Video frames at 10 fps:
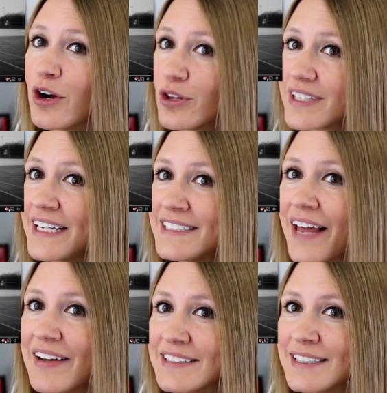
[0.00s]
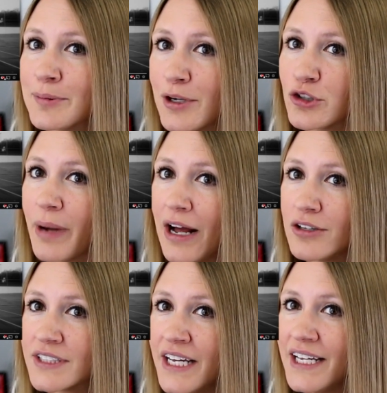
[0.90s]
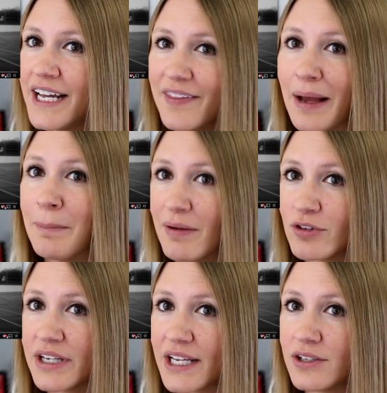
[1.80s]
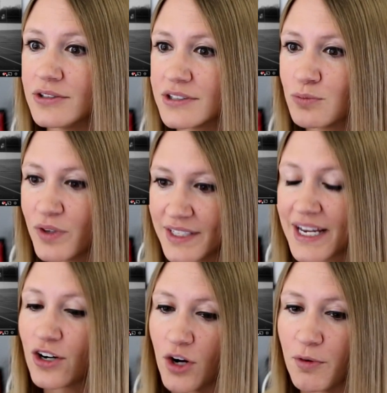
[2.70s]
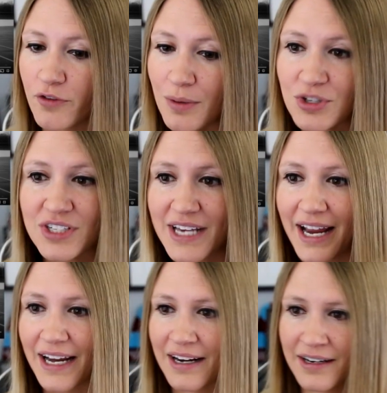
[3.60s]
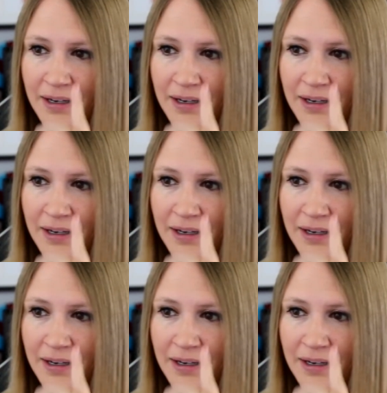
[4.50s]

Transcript: it looks like he's got like a 6-bedroom house in like Beverly Hills with this hair come over. I'm just saying.